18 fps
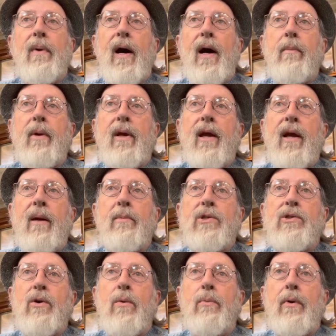I became
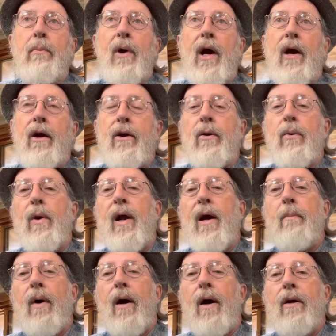a sole proprietor when
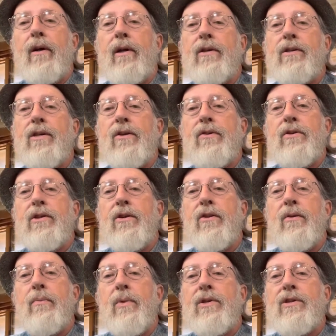I bought his interest
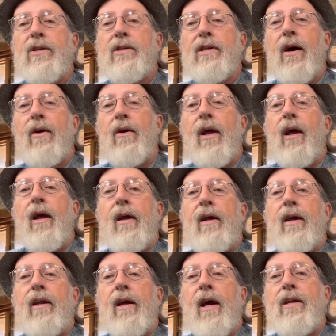in the business out
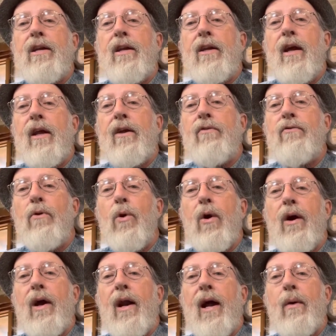in
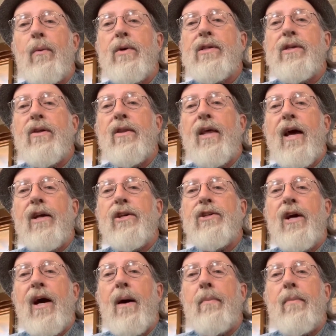1984, and I was in that
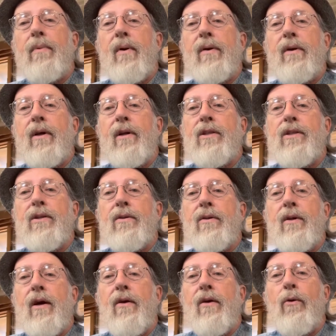shop
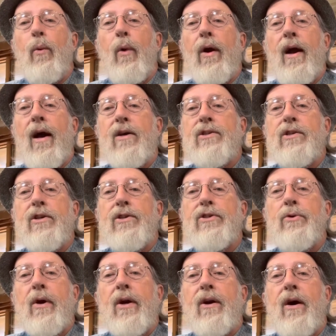in the warehouse
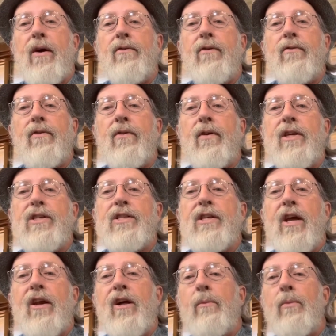district off of East
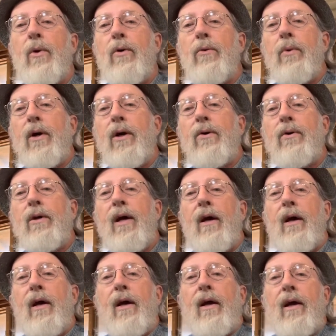St. Elmo Road
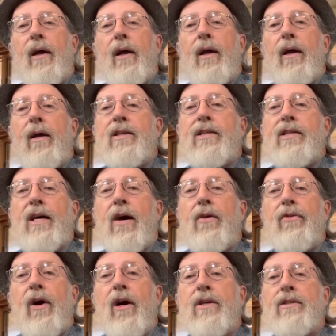in
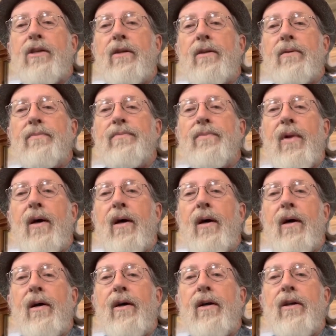South Austin
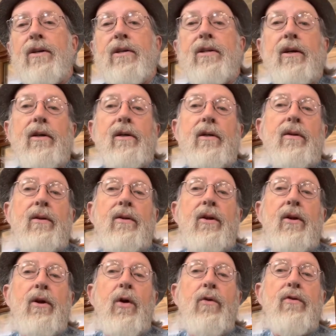until
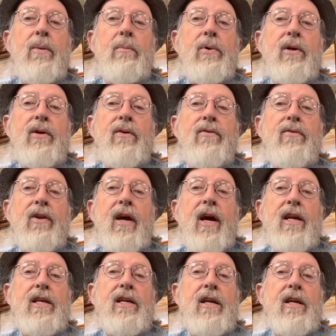the November of
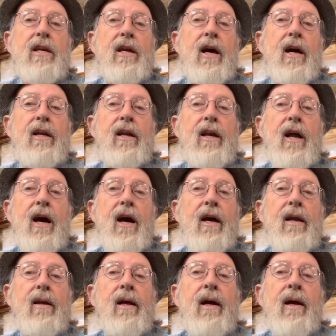
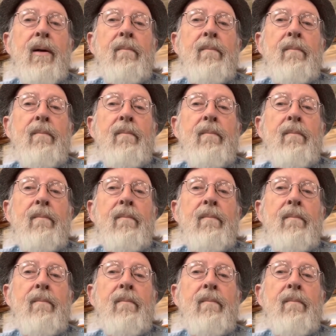1999.